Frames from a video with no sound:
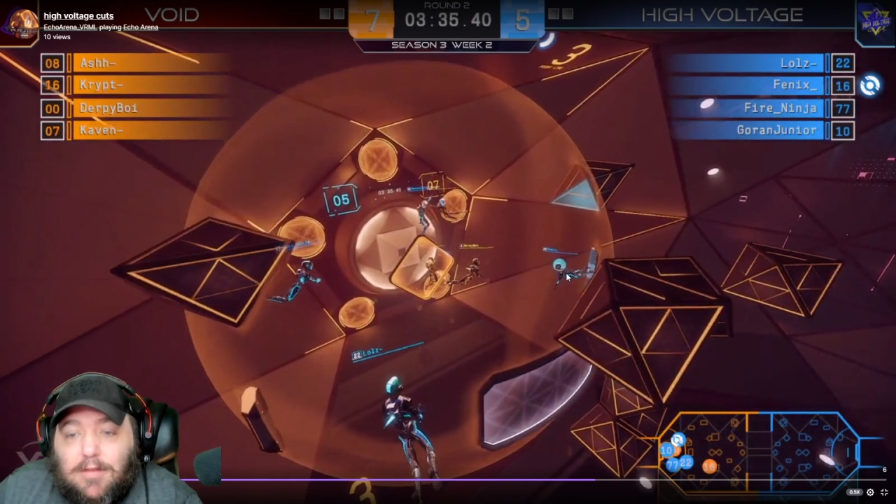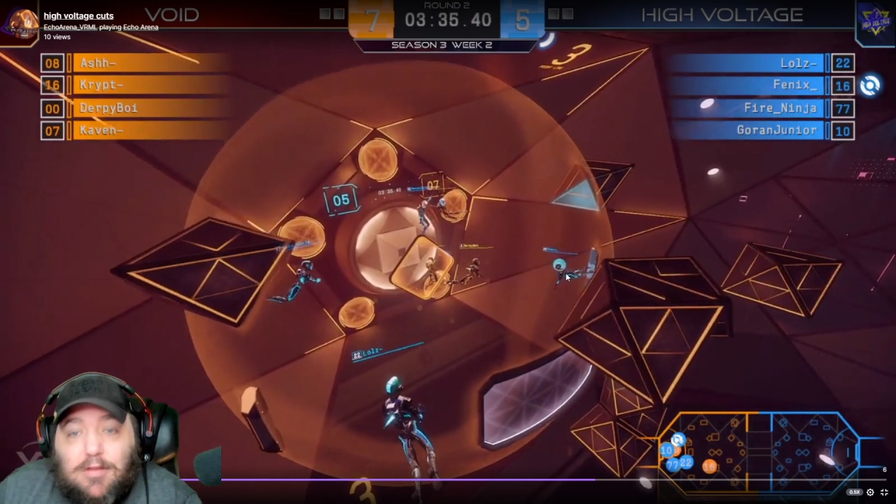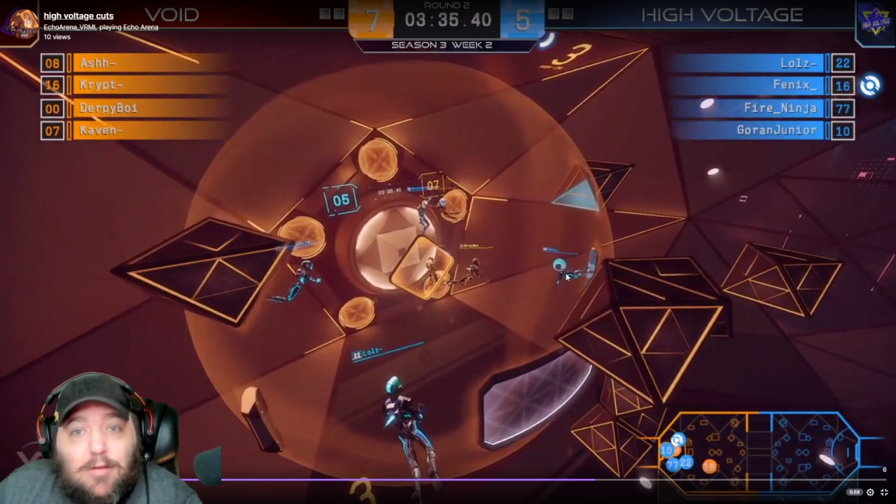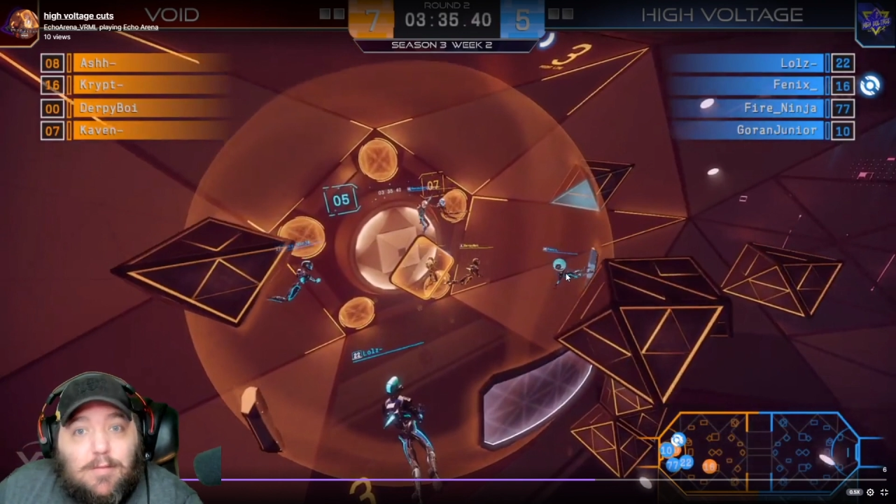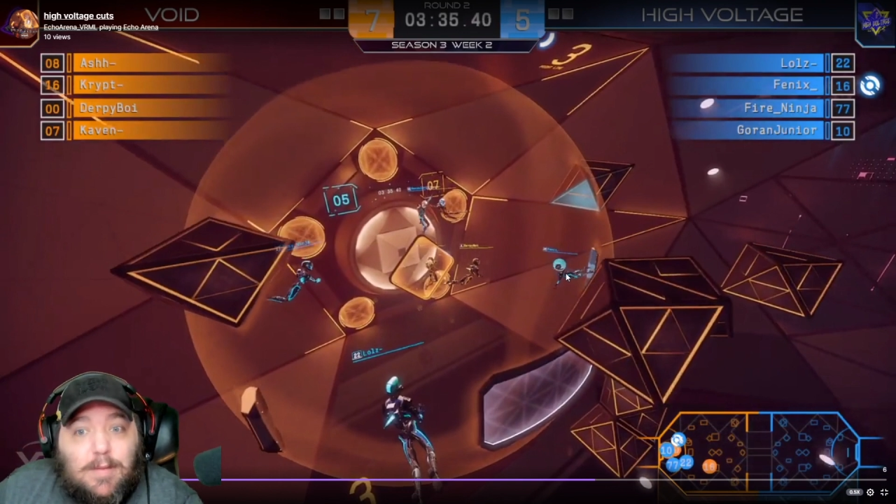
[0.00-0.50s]

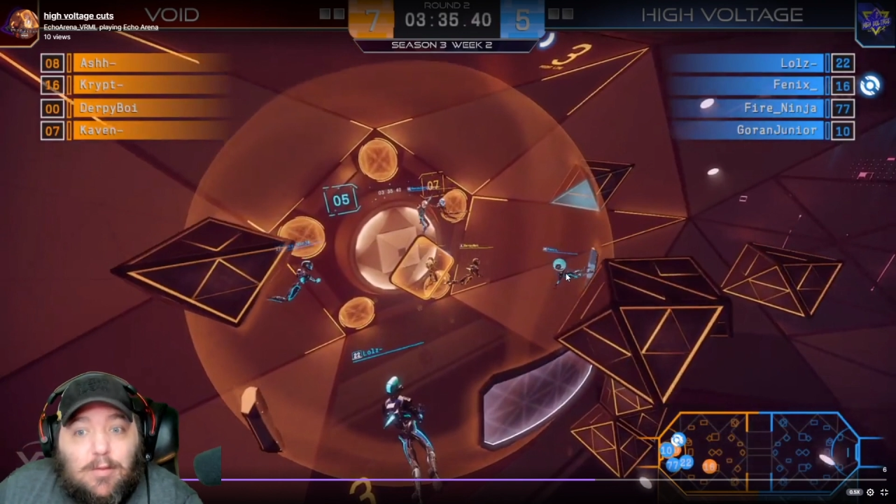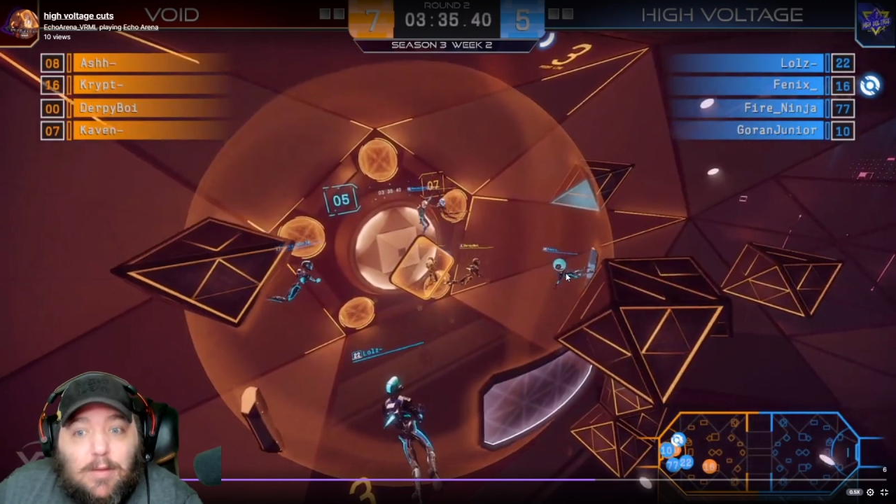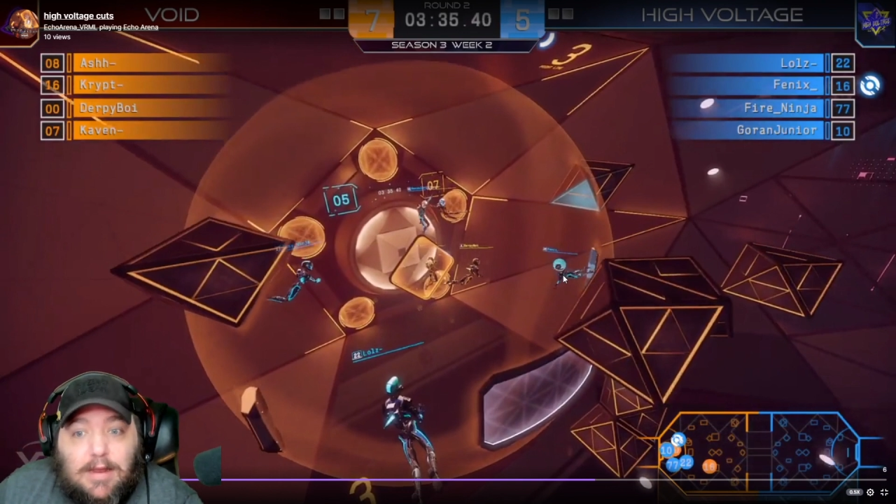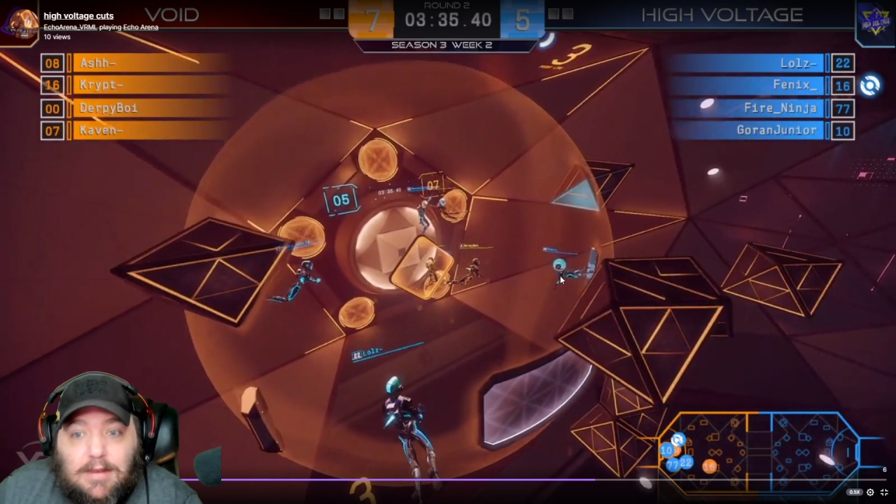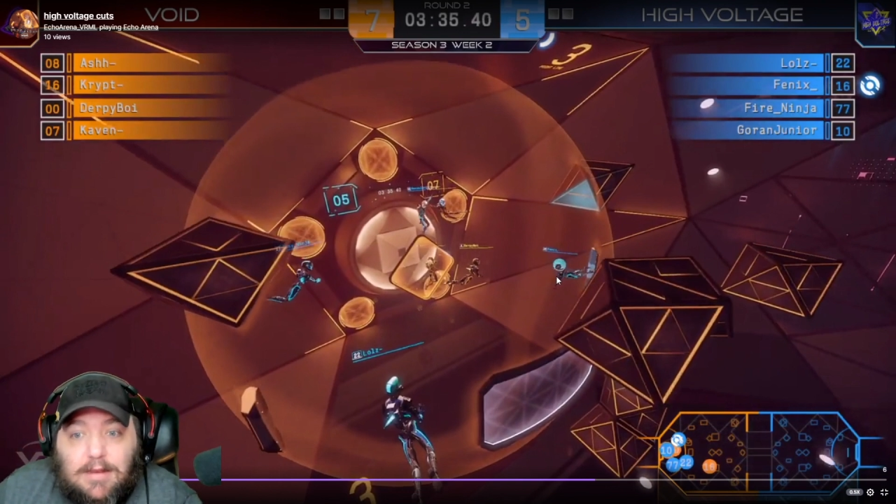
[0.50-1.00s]
choose
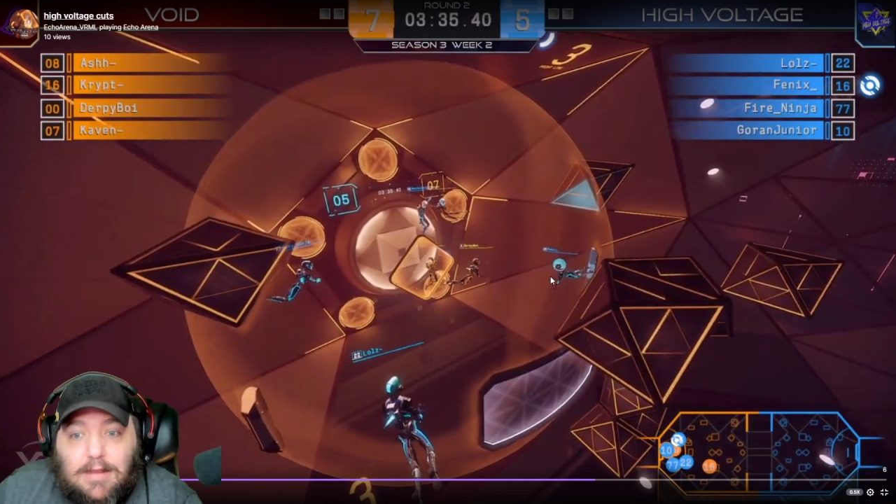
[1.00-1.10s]
between.